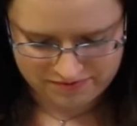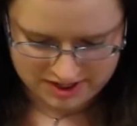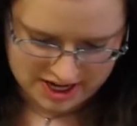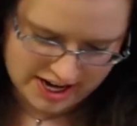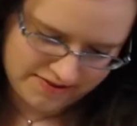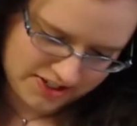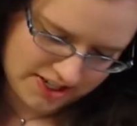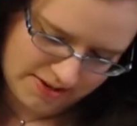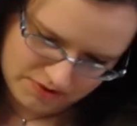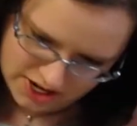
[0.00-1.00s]

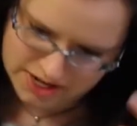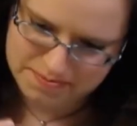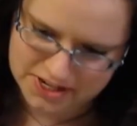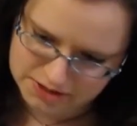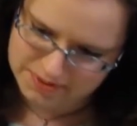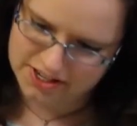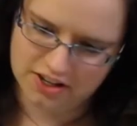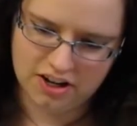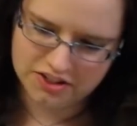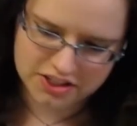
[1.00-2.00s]
I'm trying to piecemeal
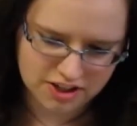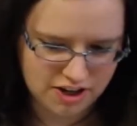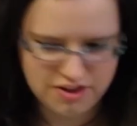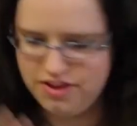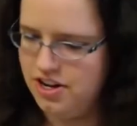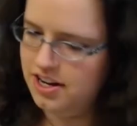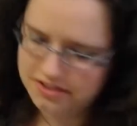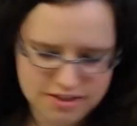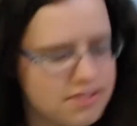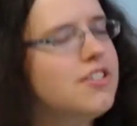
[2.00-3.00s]
all the
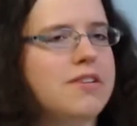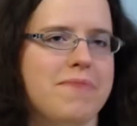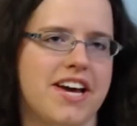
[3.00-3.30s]
thoughts in my